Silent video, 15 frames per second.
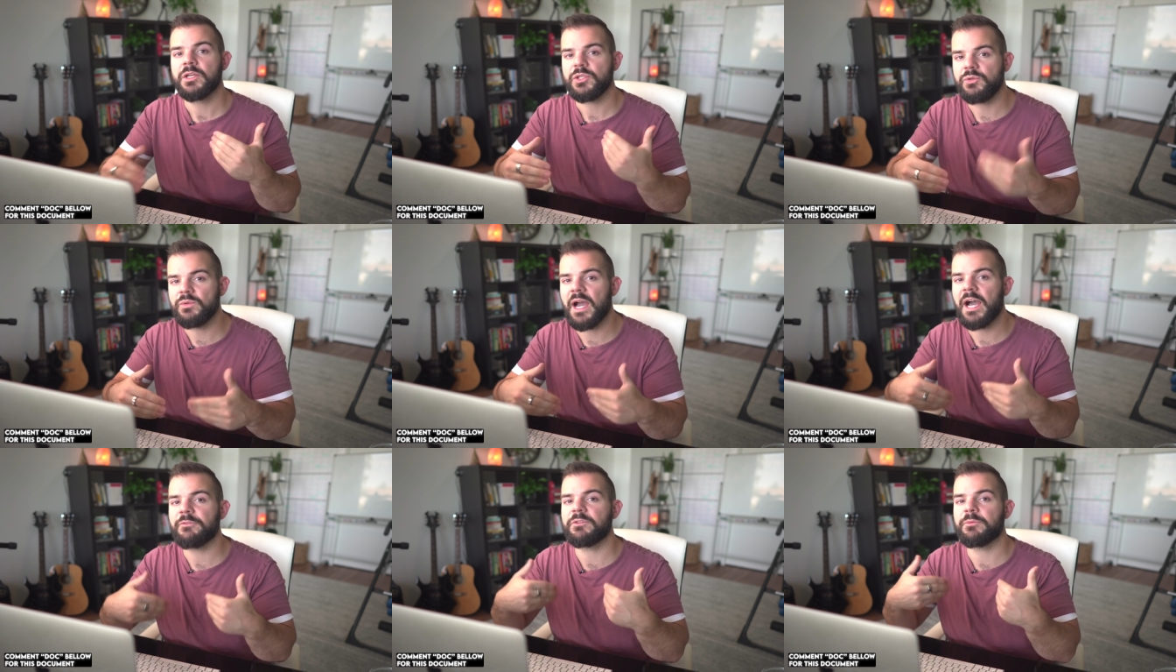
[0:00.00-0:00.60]
You
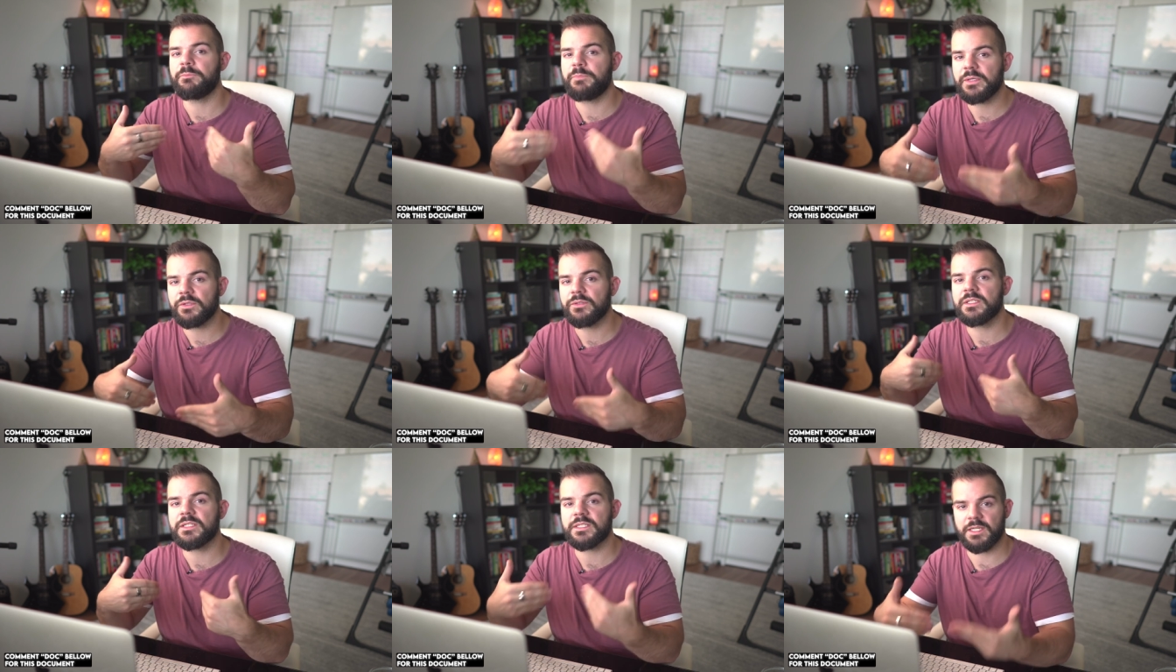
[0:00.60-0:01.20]
have to
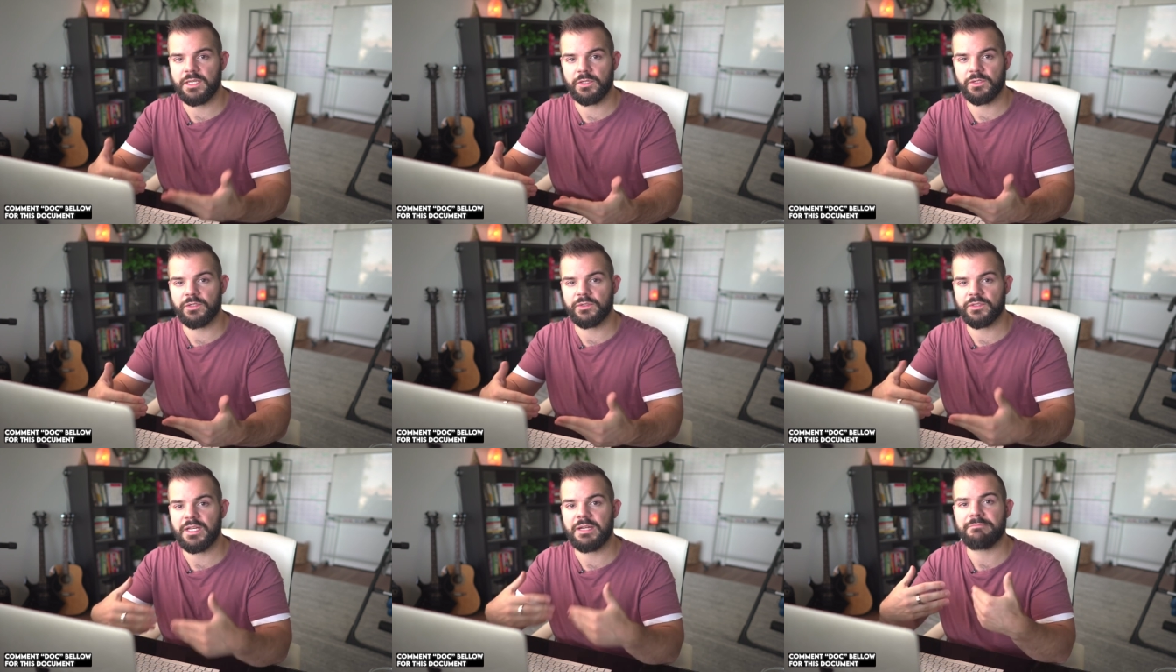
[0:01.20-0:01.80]
build the
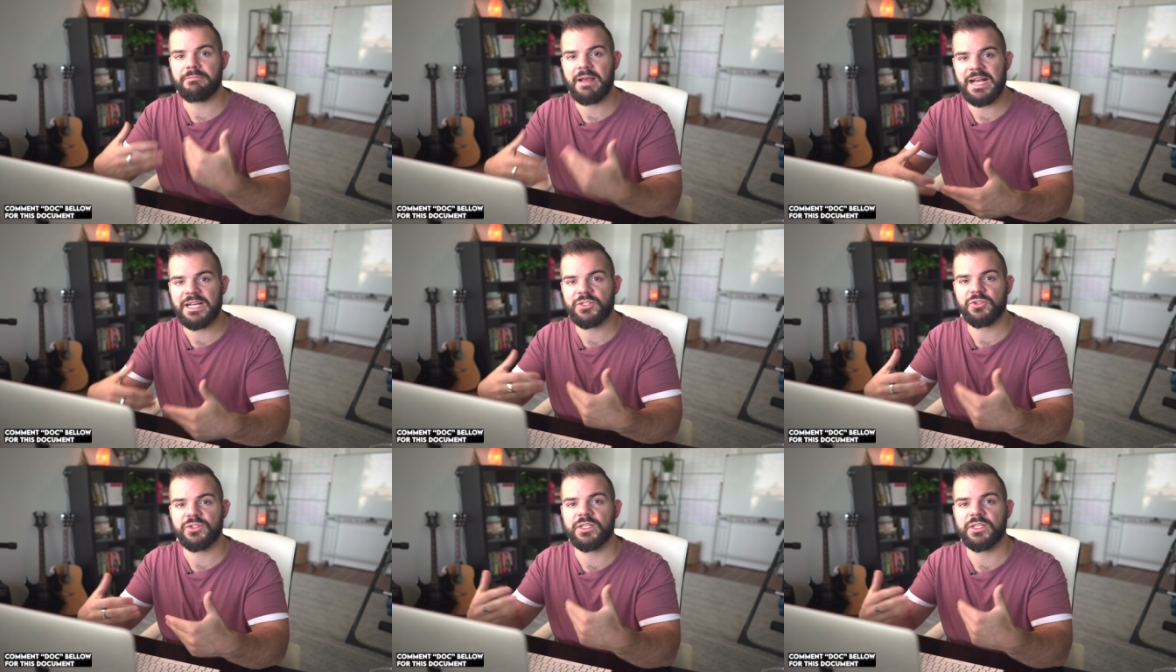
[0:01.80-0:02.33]
skills and master